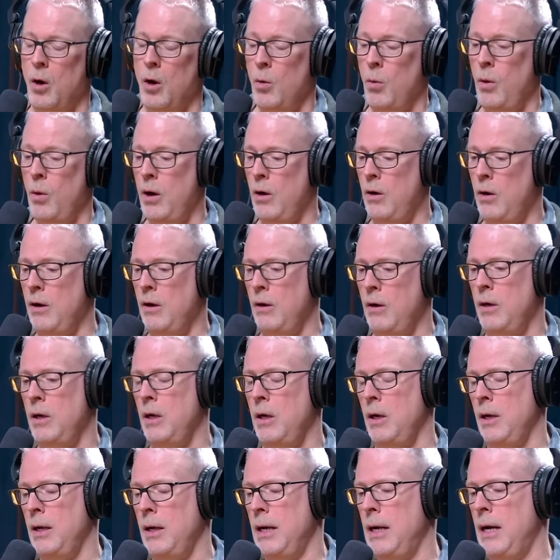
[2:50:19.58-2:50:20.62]
Well,
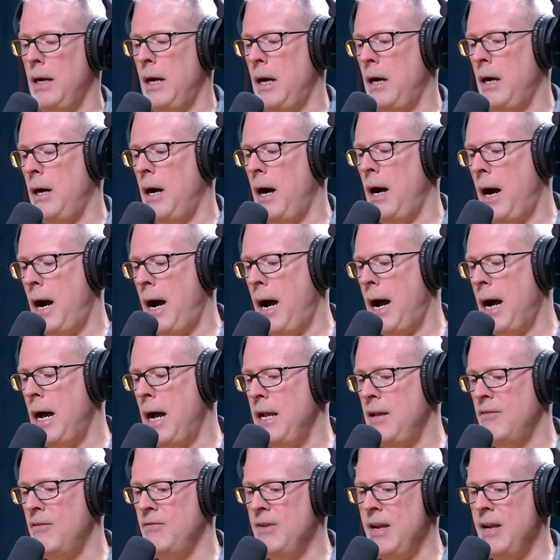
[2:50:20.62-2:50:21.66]

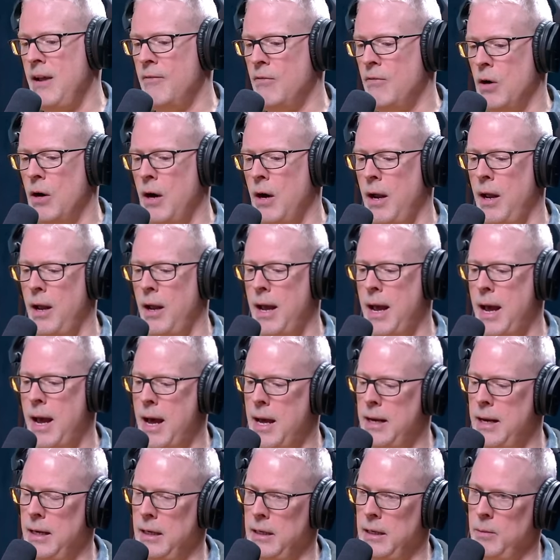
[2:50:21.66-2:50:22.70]
I have never
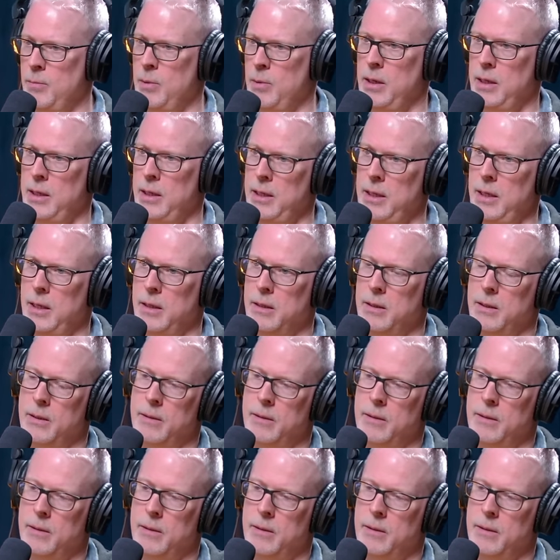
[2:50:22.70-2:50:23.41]
had anybody